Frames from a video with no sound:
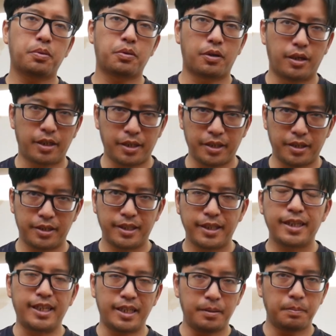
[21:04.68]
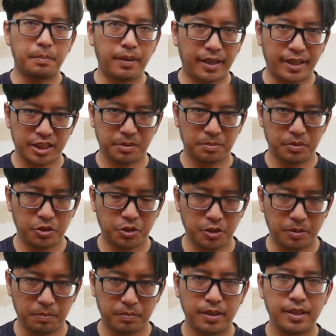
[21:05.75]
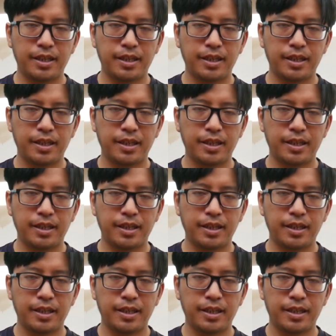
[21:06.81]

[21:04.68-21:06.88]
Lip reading: pride in marksmanship.